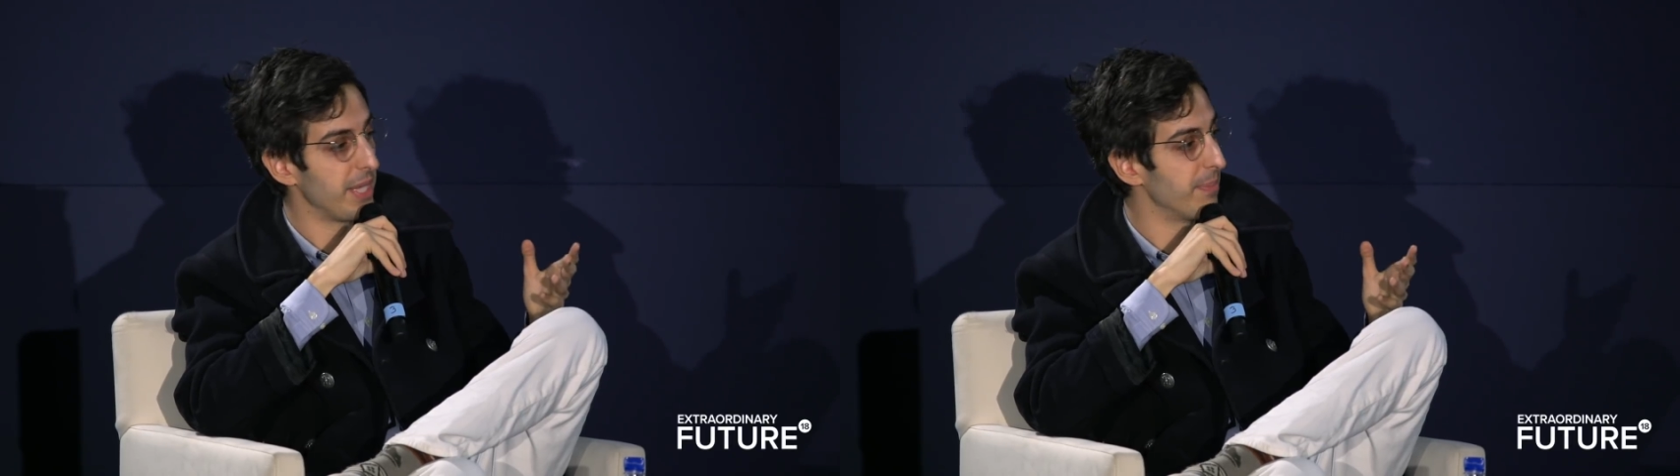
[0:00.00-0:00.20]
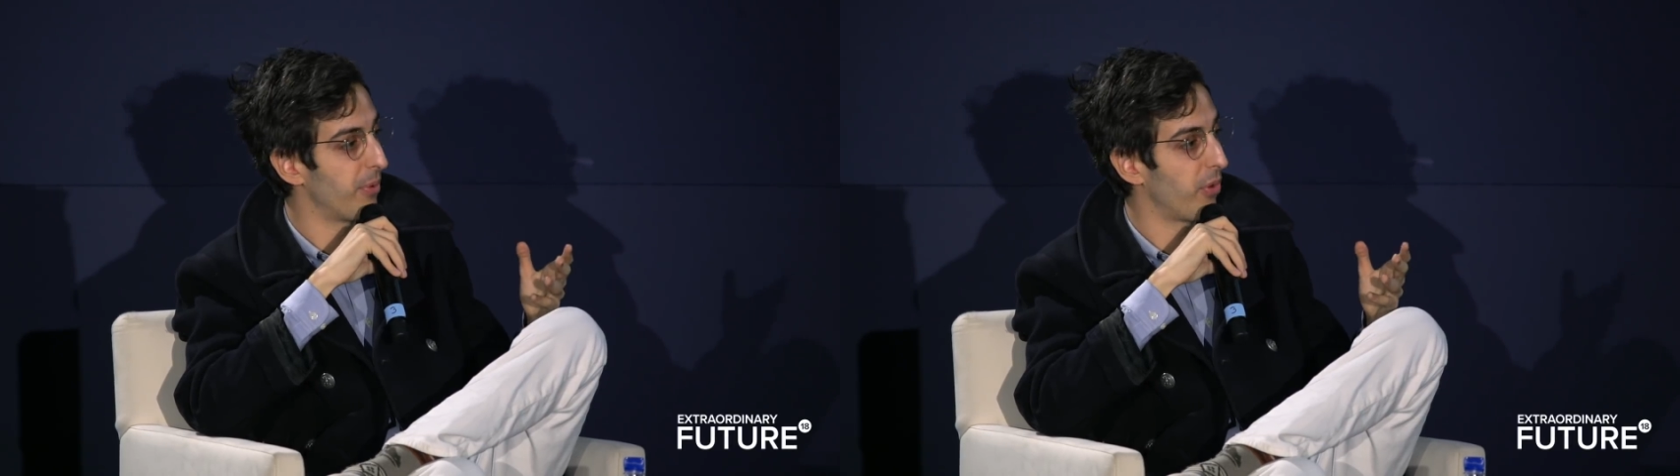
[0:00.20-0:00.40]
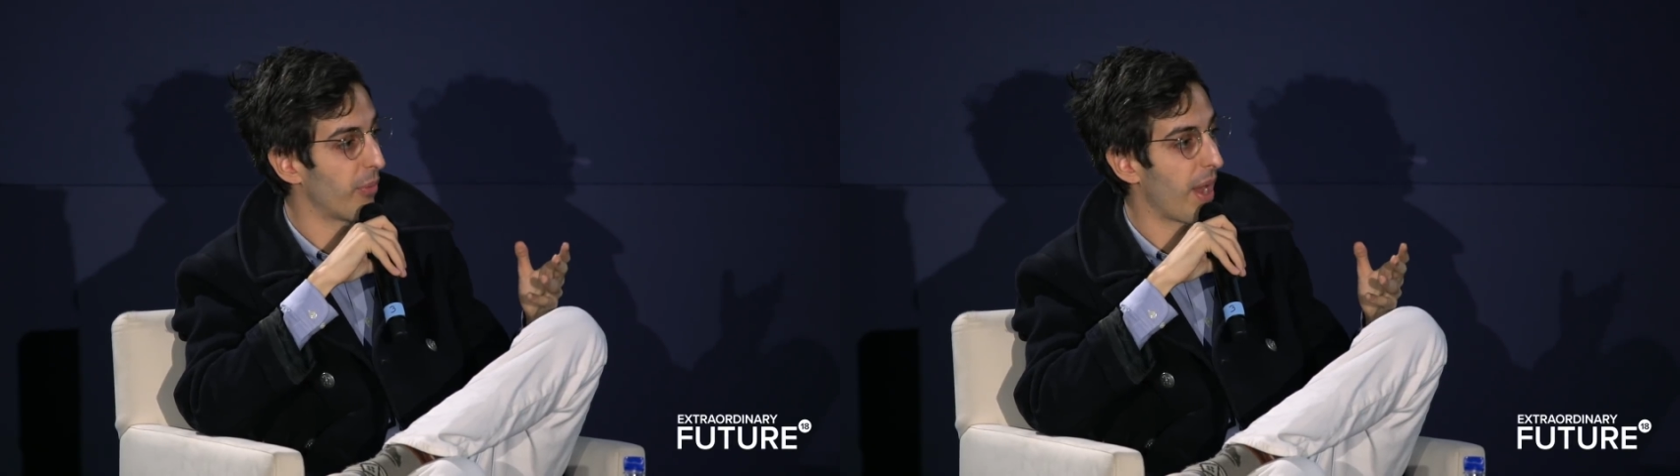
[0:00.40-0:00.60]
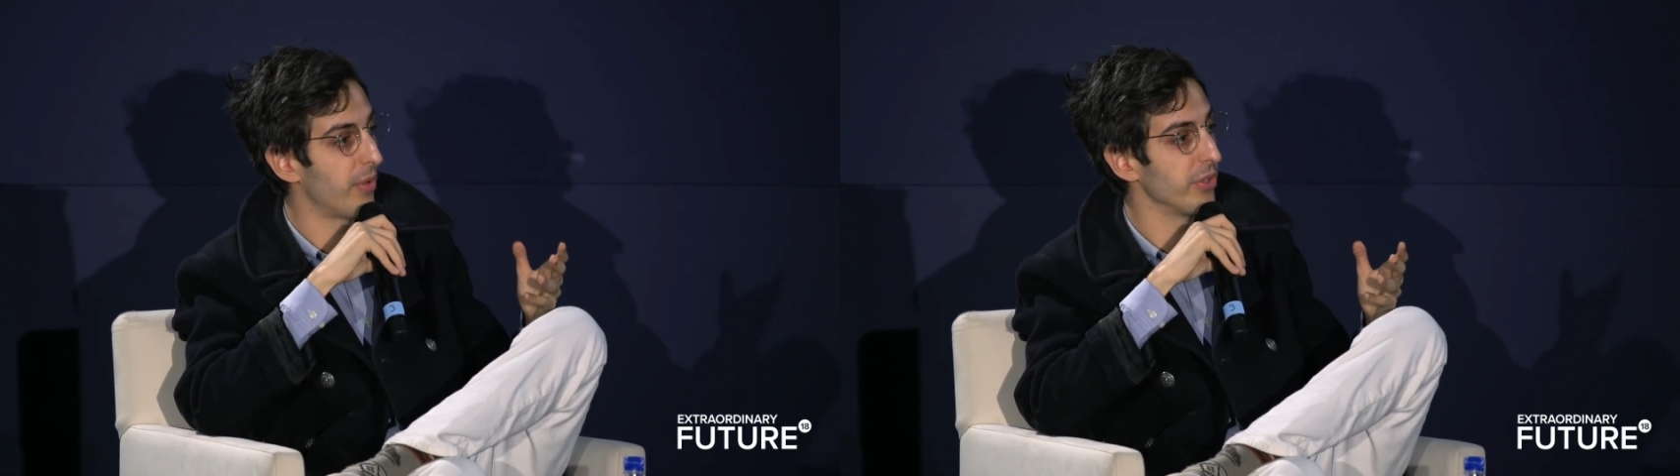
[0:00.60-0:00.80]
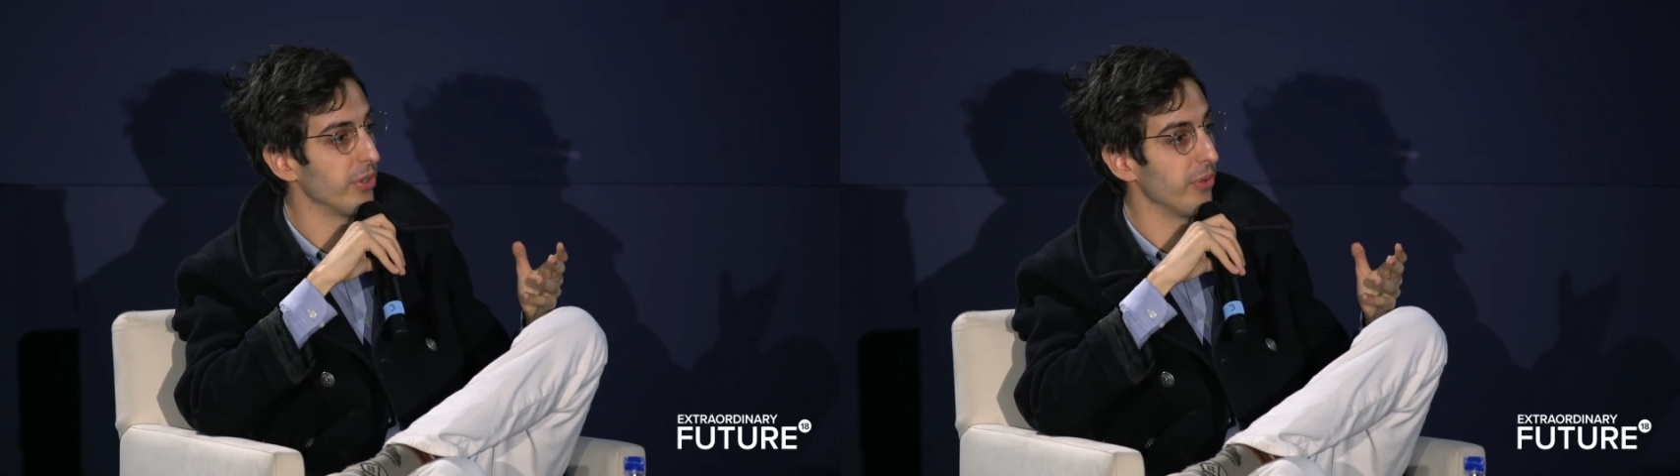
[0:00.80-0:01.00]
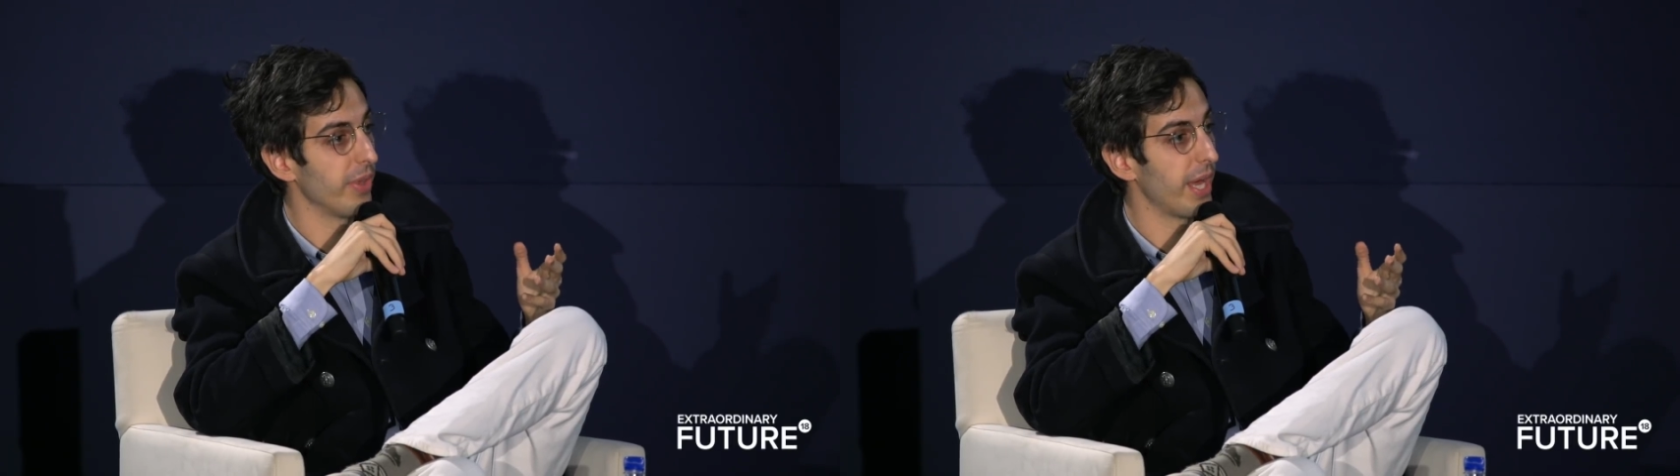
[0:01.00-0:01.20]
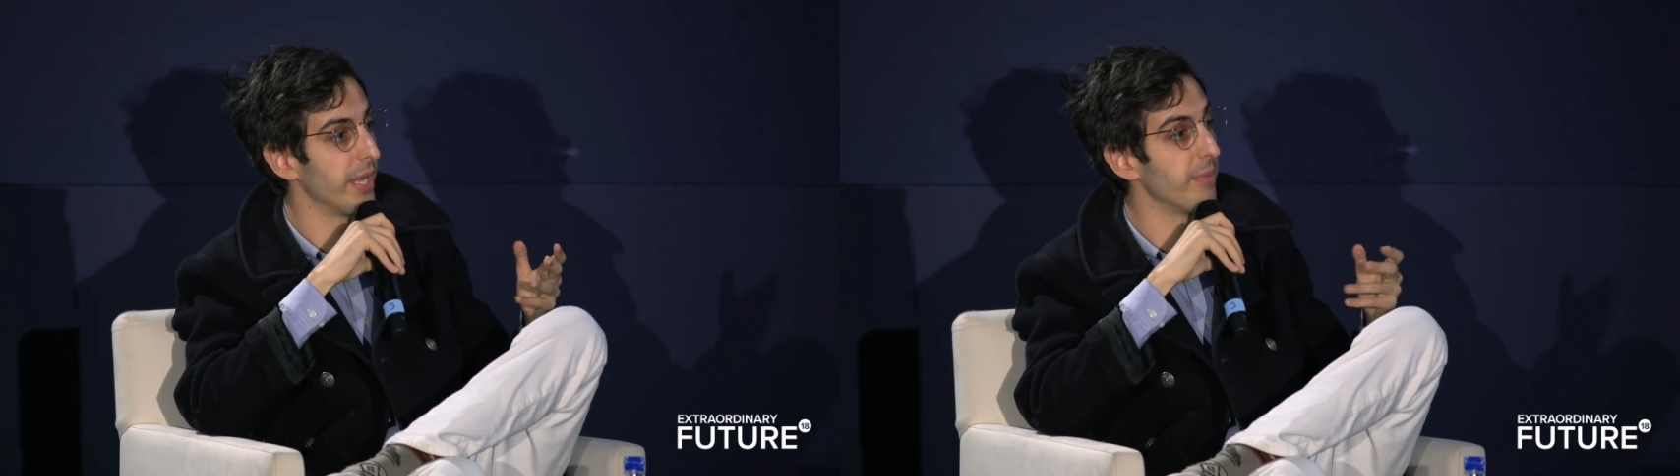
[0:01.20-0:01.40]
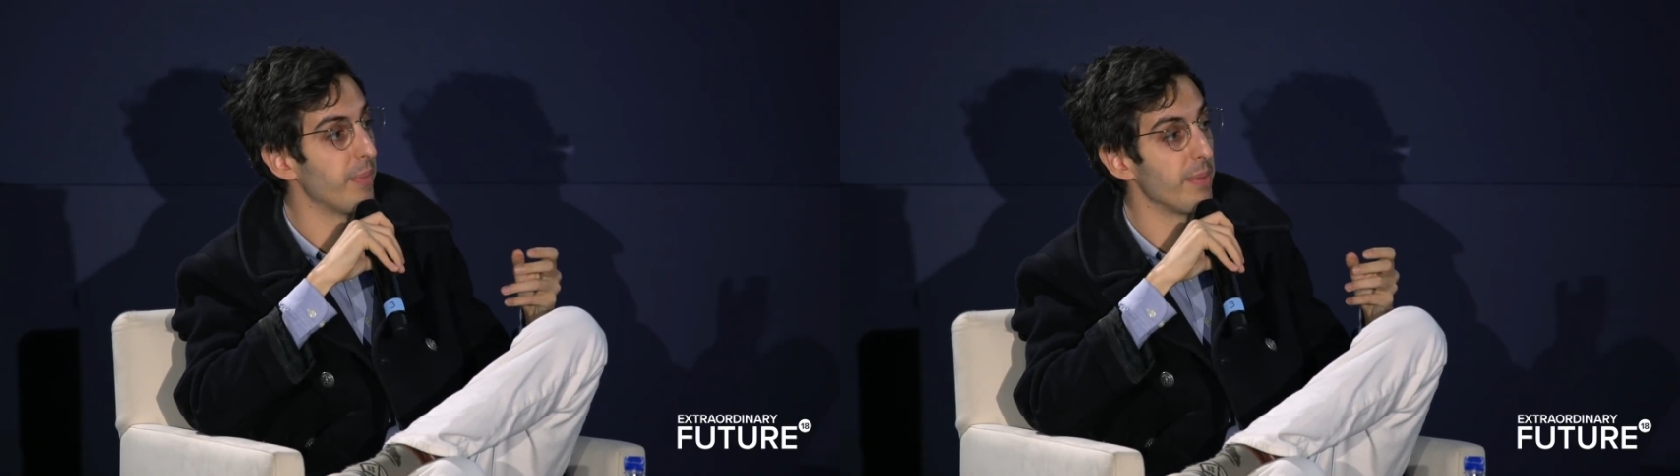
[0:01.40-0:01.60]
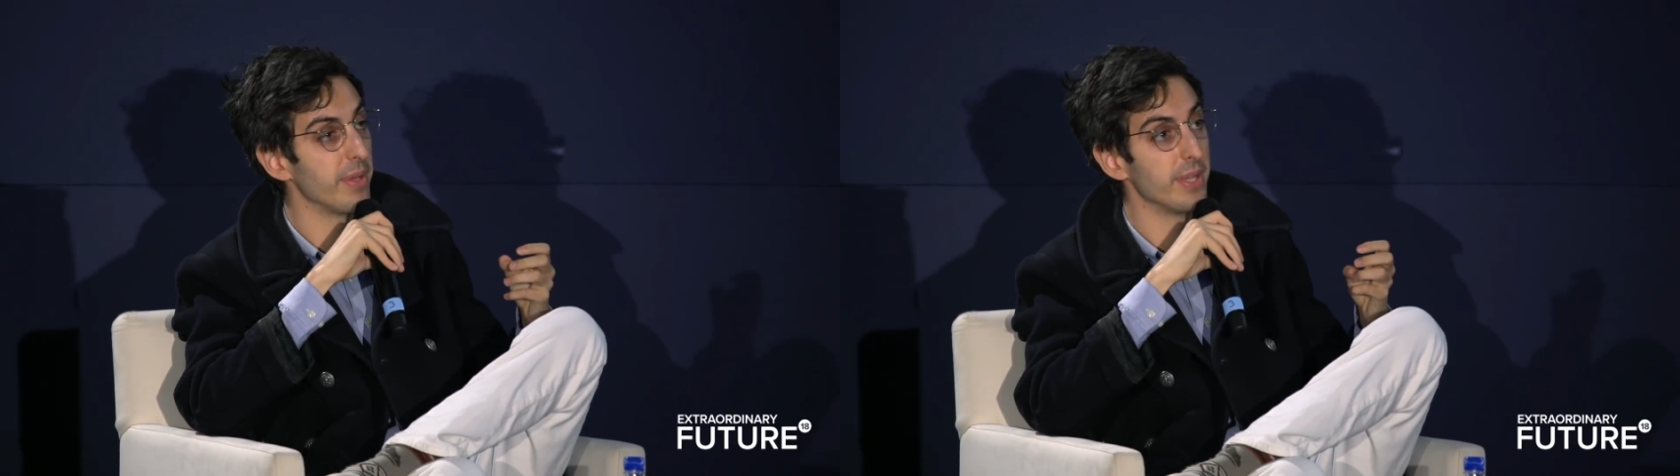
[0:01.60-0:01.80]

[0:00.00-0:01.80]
people around you that maybe